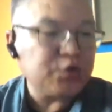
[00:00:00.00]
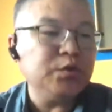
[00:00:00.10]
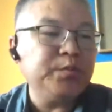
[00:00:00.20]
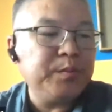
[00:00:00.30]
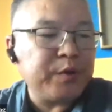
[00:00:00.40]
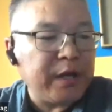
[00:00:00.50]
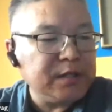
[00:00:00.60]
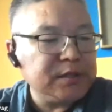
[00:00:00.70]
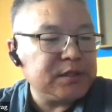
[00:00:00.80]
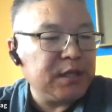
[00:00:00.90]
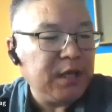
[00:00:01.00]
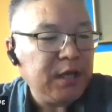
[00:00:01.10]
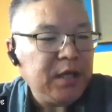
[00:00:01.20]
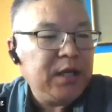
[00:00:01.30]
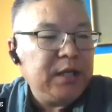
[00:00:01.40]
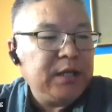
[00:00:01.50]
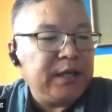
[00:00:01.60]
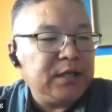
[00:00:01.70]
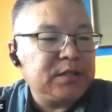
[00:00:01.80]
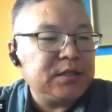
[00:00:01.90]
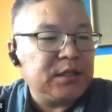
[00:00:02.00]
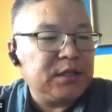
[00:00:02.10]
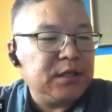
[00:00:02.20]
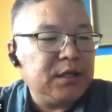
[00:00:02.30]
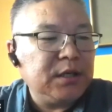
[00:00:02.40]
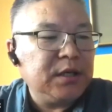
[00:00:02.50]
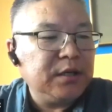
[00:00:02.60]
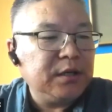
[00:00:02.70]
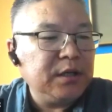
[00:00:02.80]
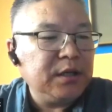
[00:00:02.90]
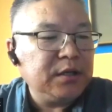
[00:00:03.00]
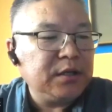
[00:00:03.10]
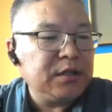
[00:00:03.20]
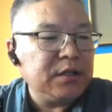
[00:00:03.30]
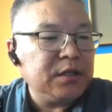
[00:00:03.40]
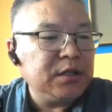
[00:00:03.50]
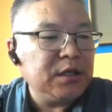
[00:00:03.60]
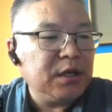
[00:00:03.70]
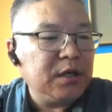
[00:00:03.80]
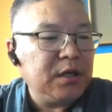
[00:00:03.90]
should be praised. That the